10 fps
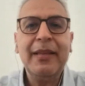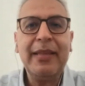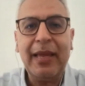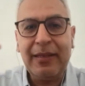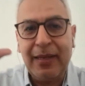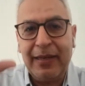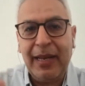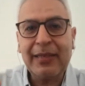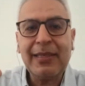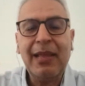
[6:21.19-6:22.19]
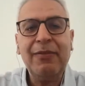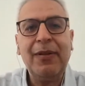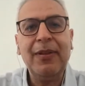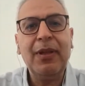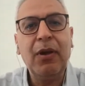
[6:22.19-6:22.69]
Then the next
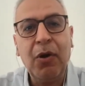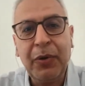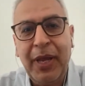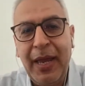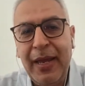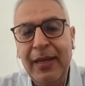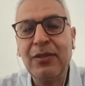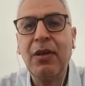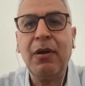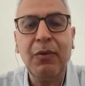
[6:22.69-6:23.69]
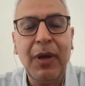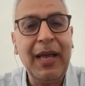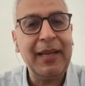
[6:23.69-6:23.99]
level, okay, so,